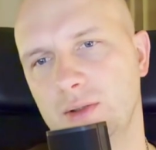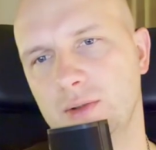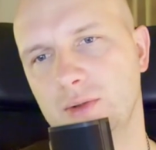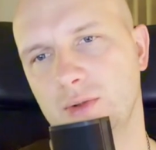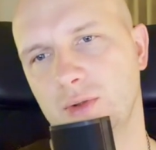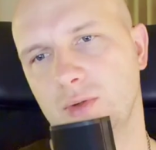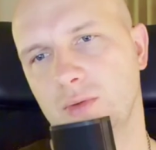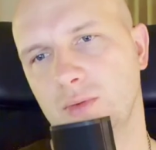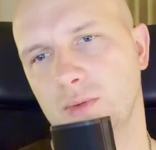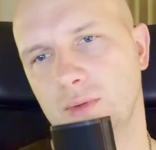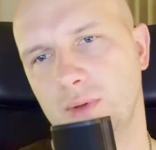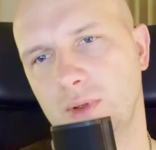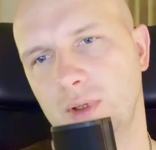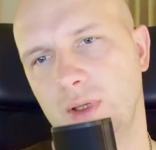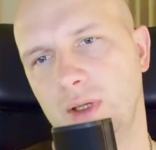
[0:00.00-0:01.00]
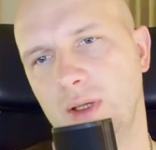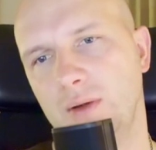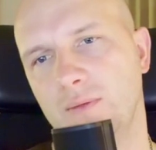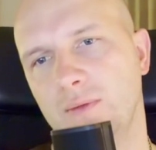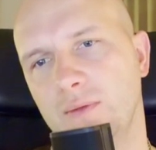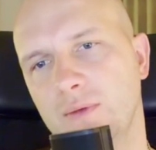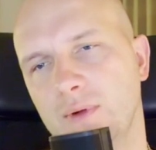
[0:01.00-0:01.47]
So
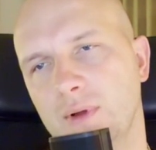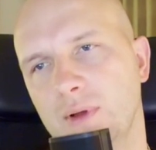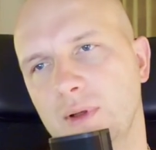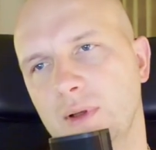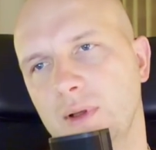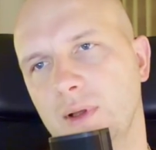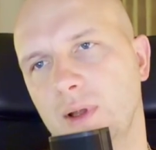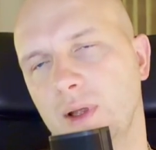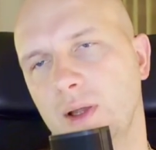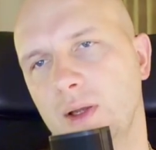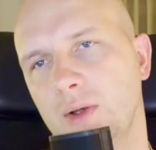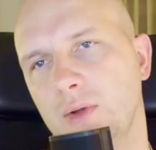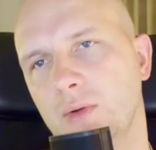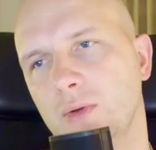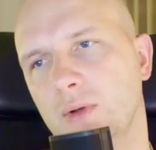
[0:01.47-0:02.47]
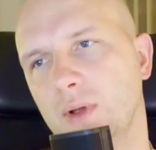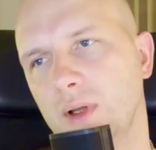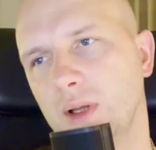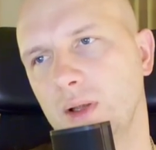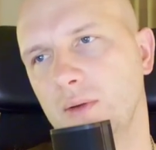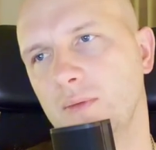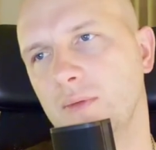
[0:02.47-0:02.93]
even I don't
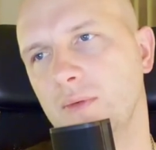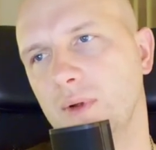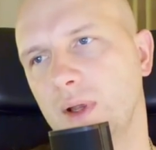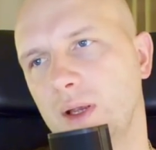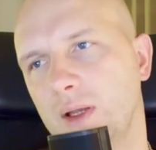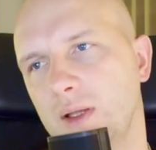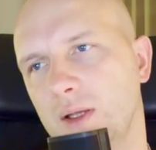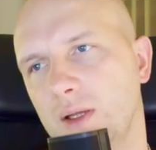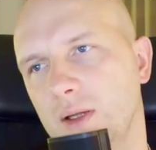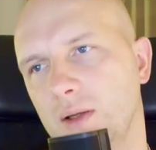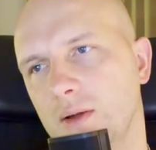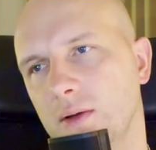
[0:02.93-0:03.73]
have any